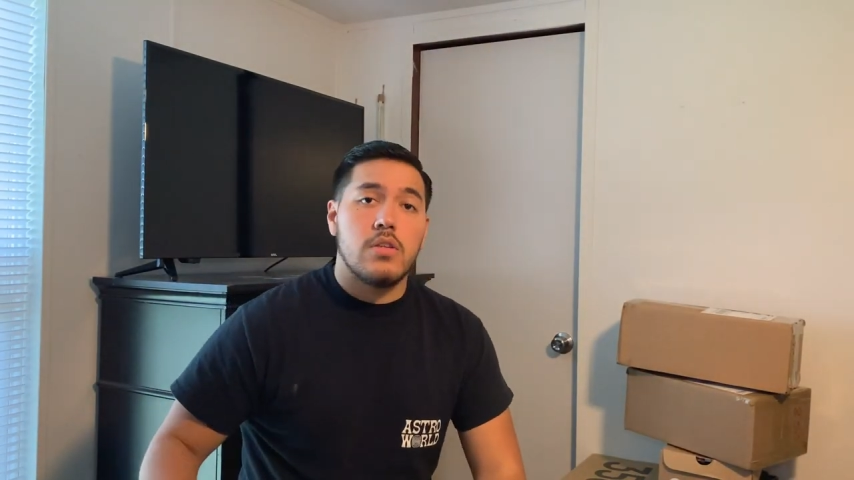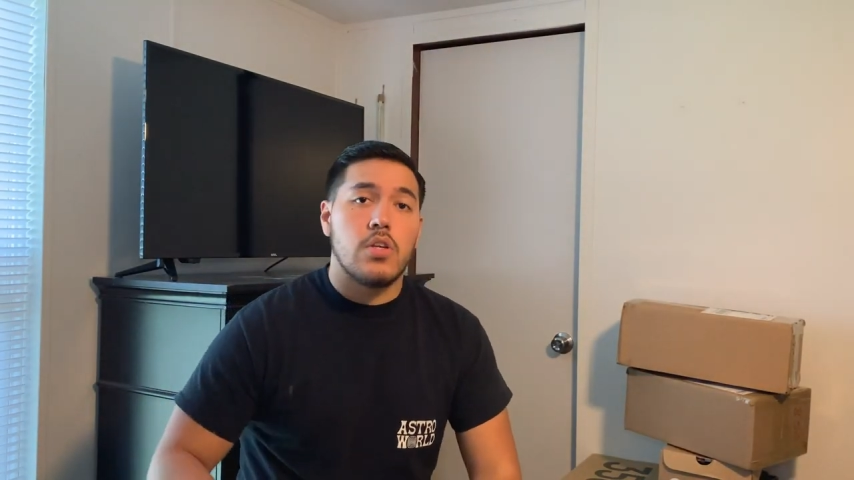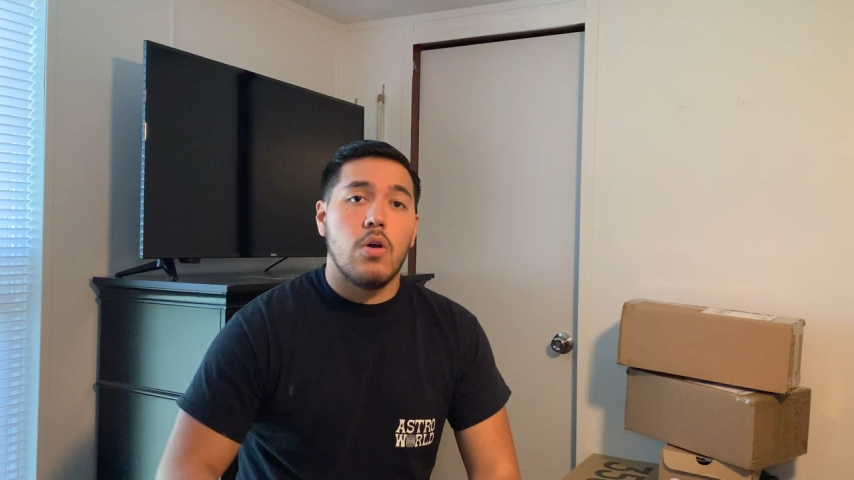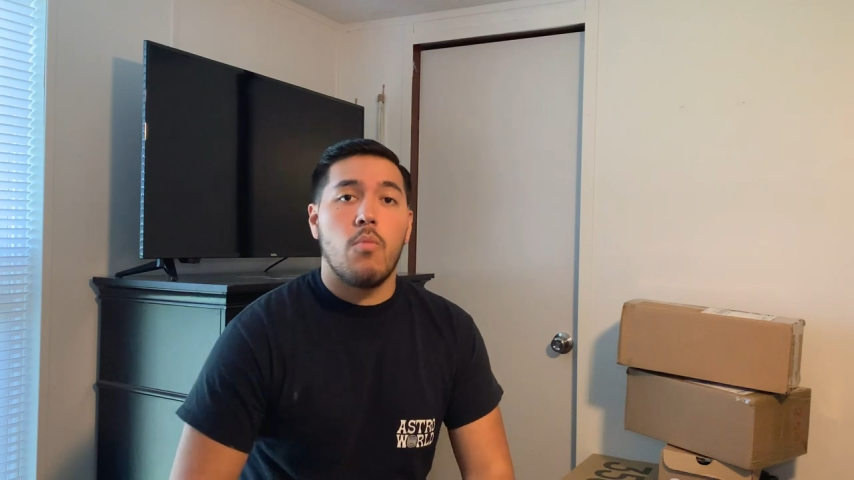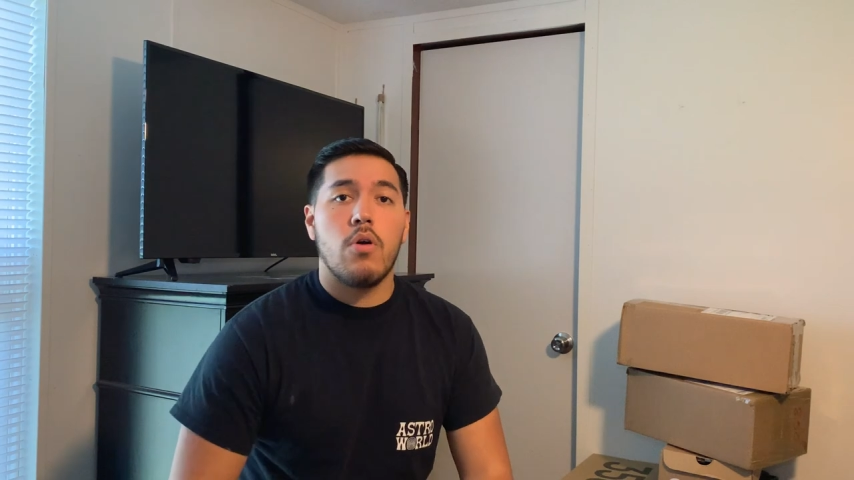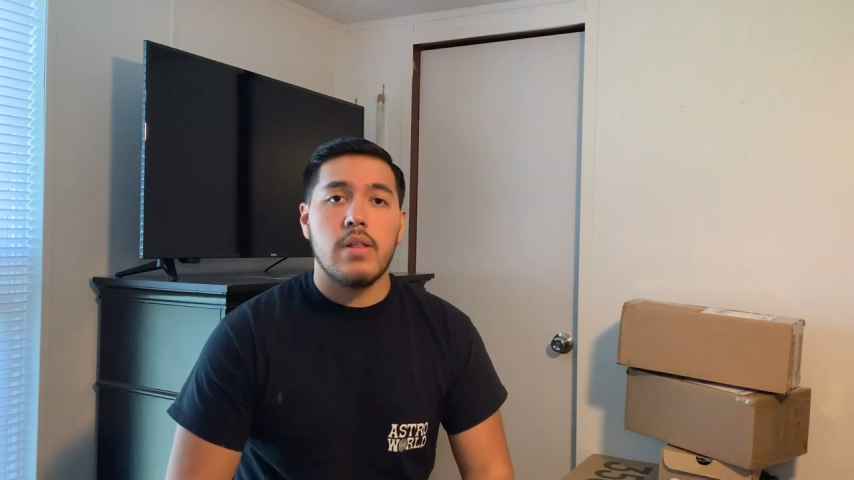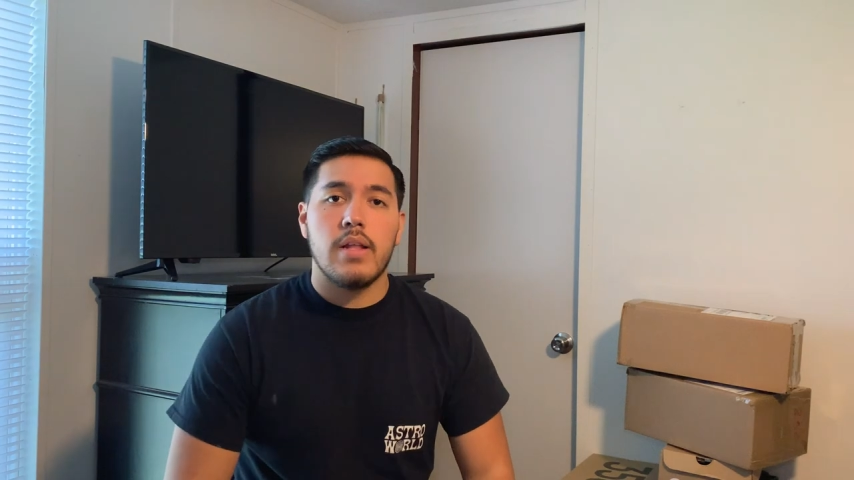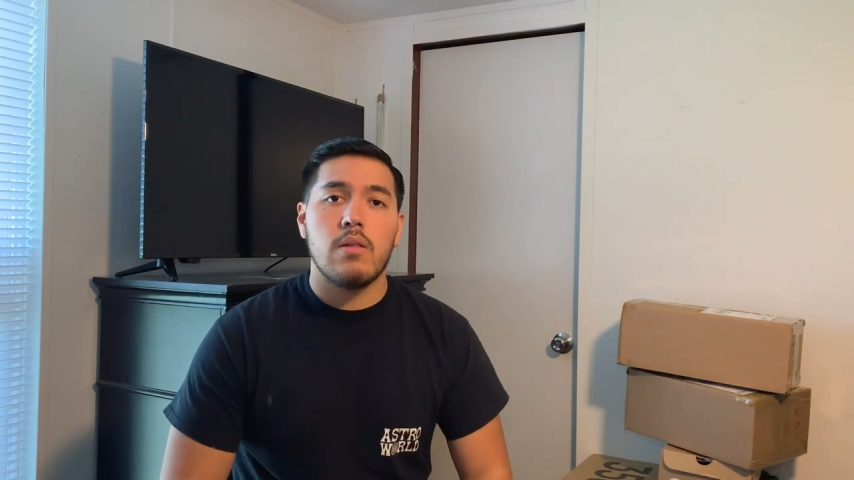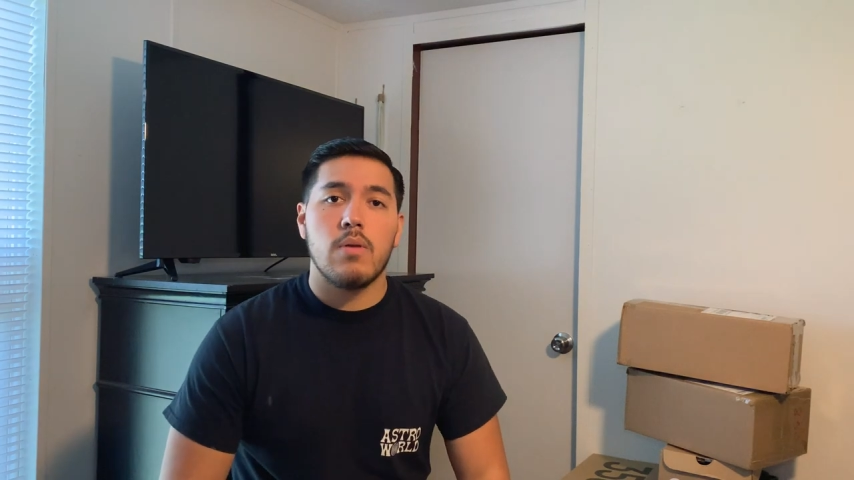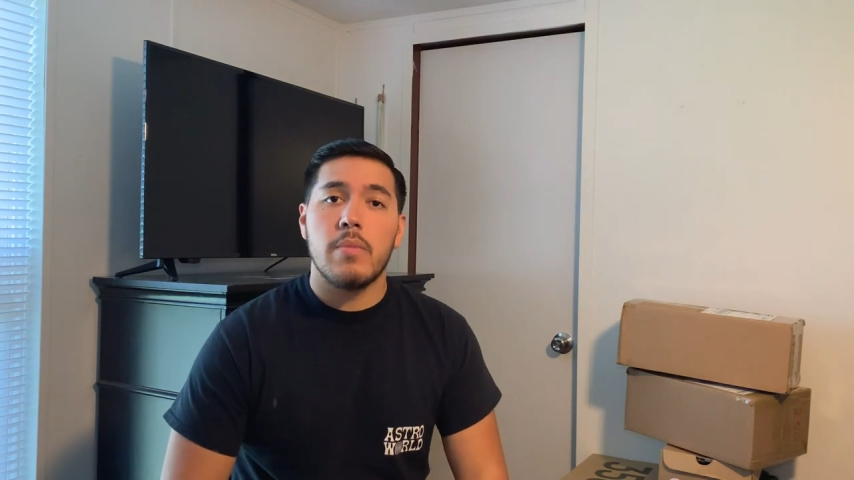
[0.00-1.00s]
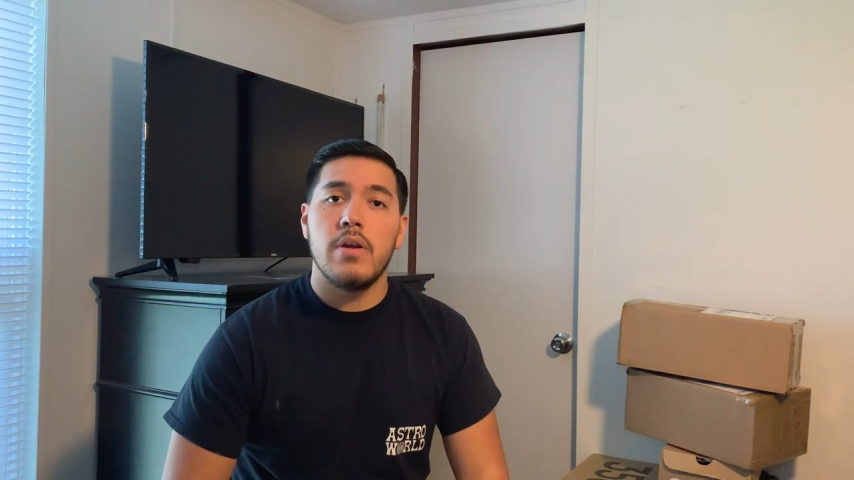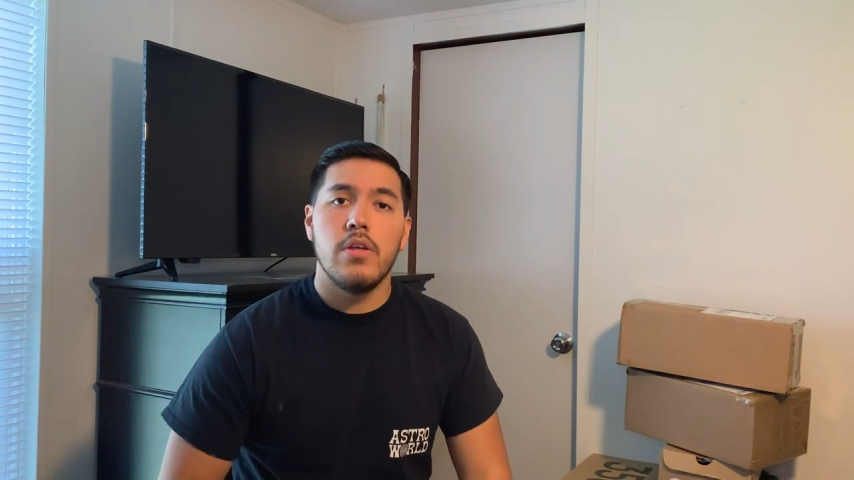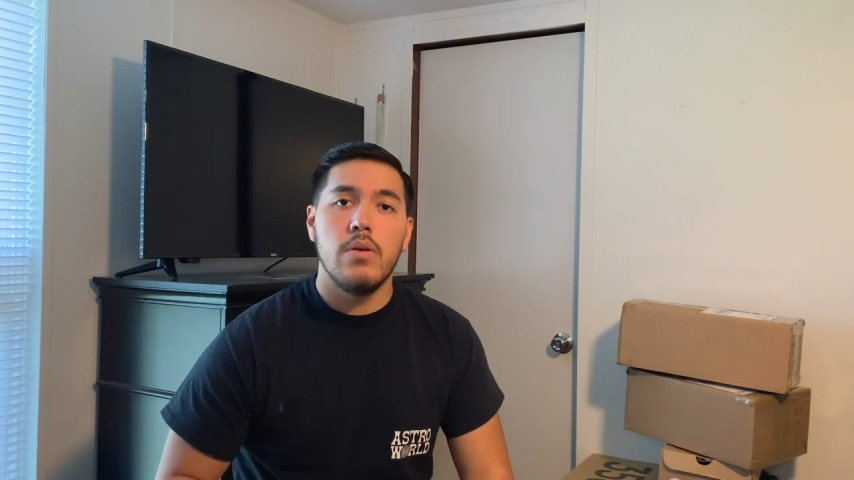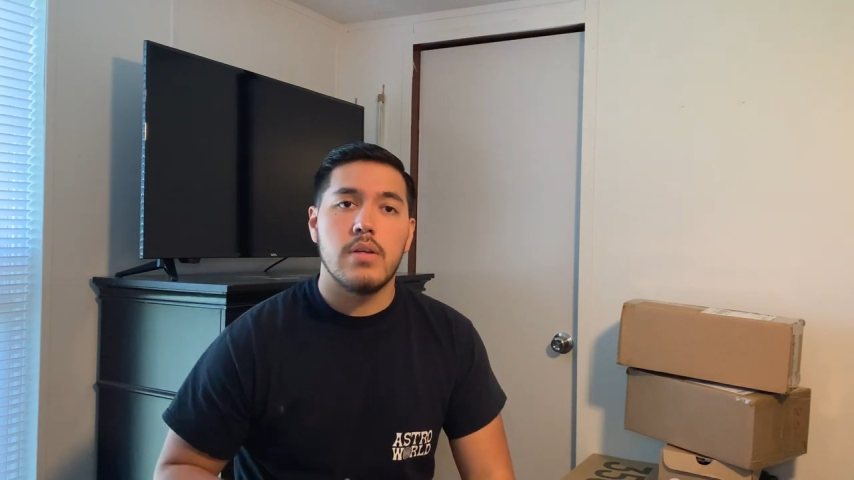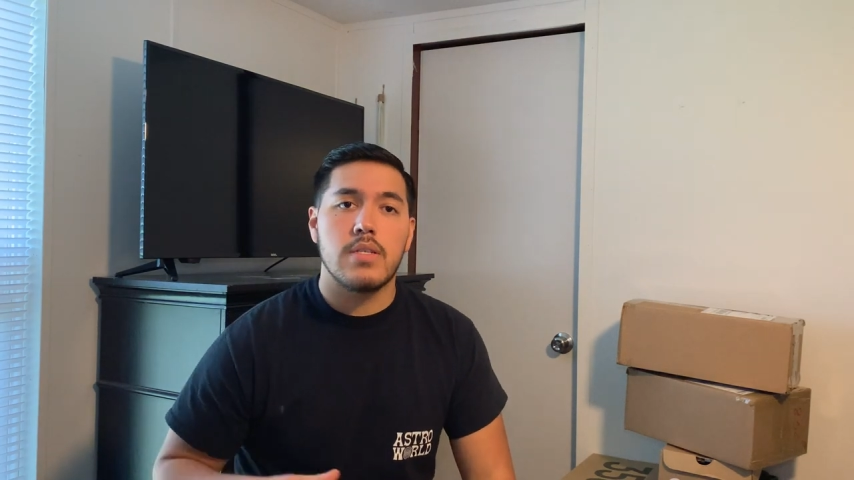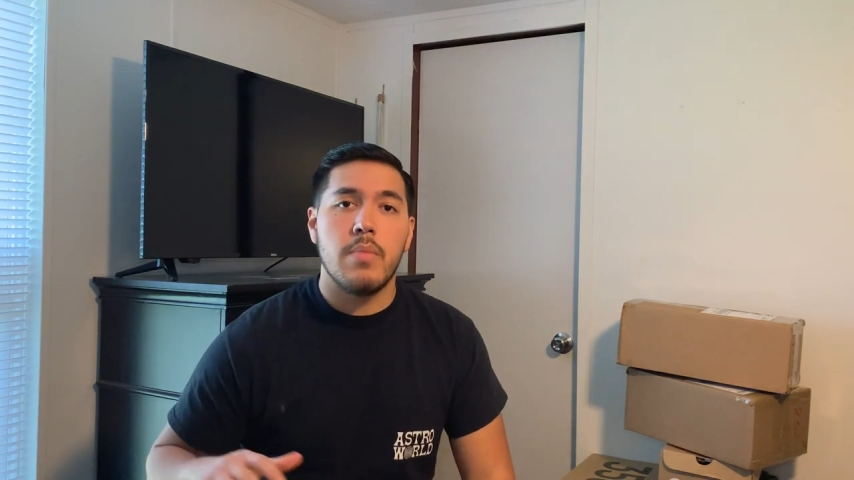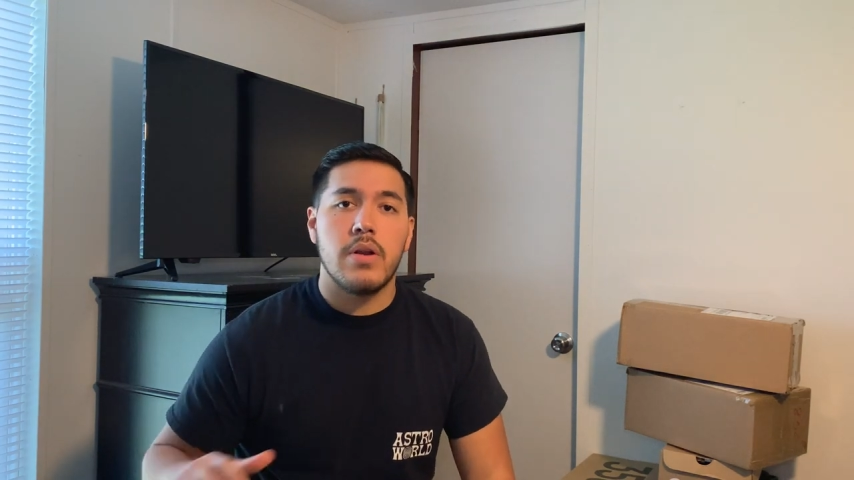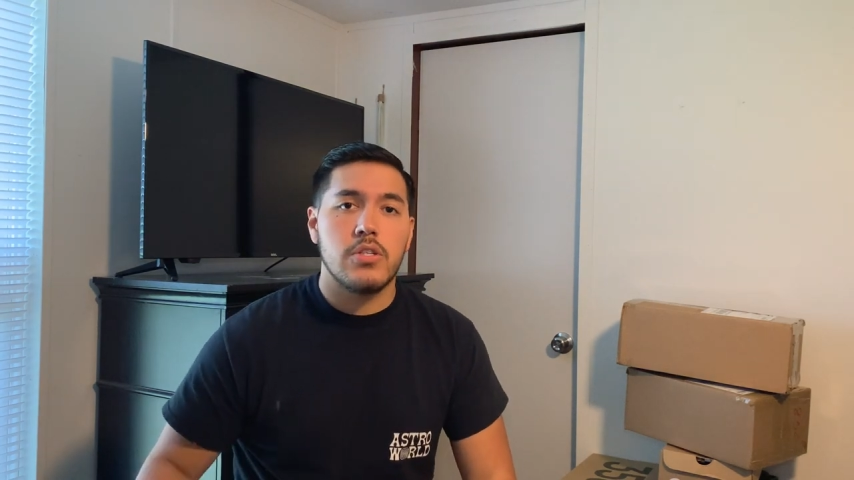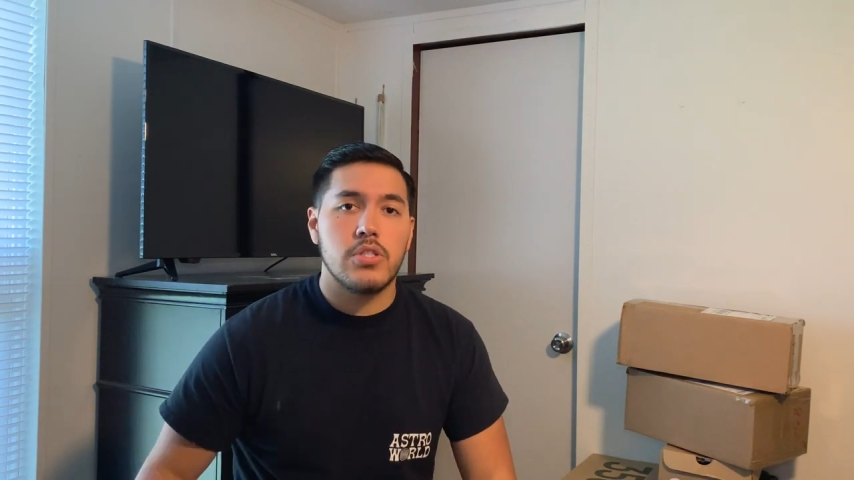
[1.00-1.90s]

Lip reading: So more than likely what I'm gonna do is I'm gonna